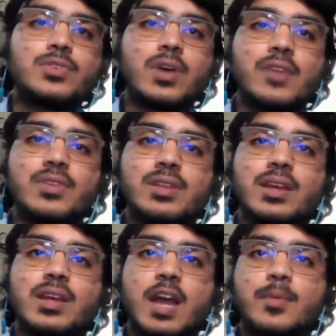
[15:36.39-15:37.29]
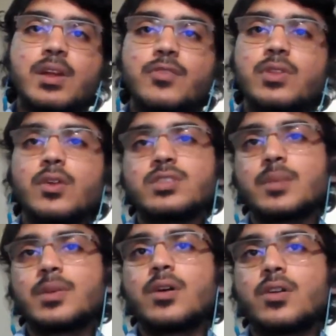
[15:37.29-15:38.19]
So everything can be done without
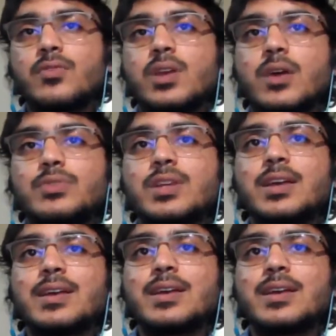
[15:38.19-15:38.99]
stepping out of the house,